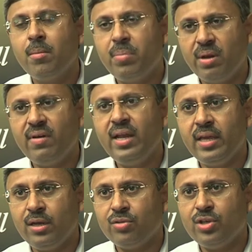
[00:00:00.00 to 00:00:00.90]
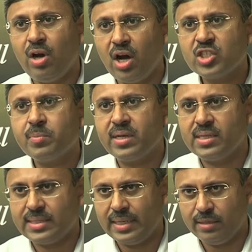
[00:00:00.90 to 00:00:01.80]
prevailing into the hospital
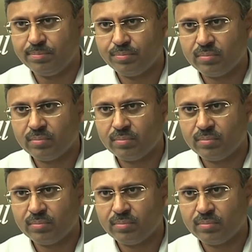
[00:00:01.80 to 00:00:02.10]
setup